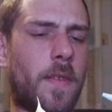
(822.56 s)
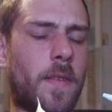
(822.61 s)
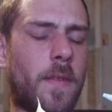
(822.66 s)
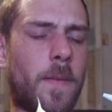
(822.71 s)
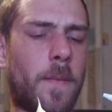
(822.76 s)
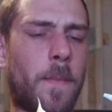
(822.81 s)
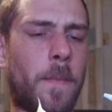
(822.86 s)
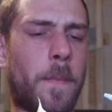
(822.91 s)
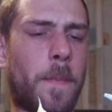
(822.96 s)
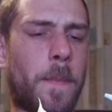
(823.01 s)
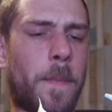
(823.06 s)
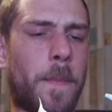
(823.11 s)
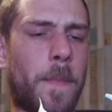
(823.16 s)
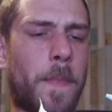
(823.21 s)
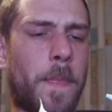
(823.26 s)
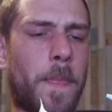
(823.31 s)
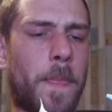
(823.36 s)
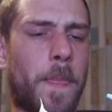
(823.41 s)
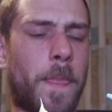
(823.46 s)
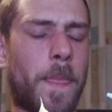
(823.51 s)

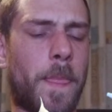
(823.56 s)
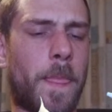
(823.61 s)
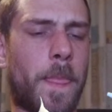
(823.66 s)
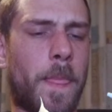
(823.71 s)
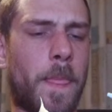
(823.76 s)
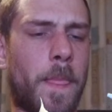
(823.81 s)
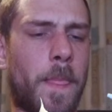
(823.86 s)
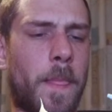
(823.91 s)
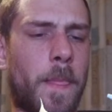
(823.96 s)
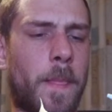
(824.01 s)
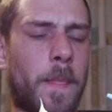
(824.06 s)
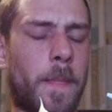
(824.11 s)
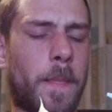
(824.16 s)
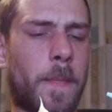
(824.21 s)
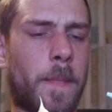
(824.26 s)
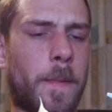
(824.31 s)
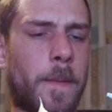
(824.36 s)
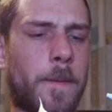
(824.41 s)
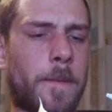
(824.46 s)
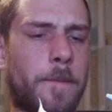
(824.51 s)

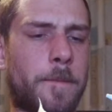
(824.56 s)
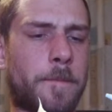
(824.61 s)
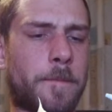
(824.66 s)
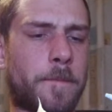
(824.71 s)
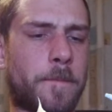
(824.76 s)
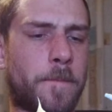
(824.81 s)
(no one is talking)